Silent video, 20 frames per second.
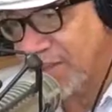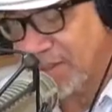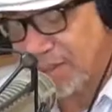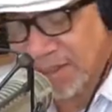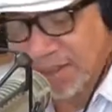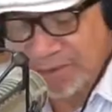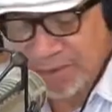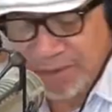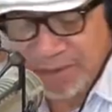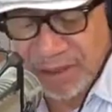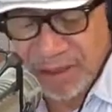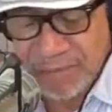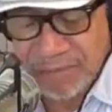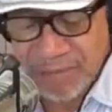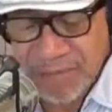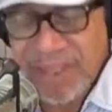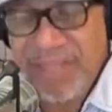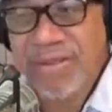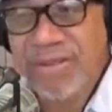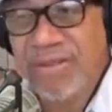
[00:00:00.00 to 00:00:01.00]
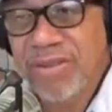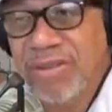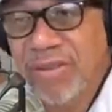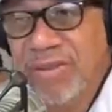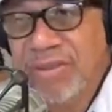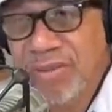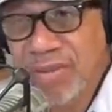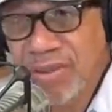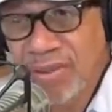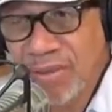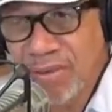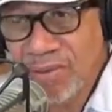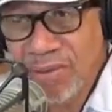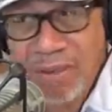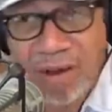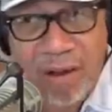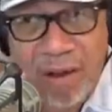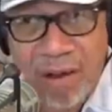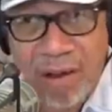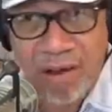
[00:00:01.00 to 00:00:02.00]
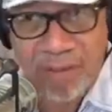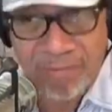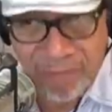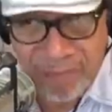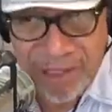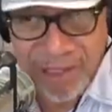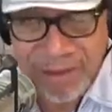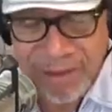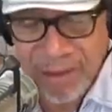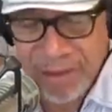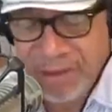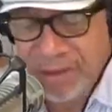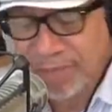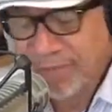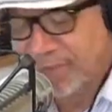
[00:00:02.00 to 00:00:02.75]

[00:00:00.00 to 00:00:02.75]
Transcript: there is some institutional law, racism,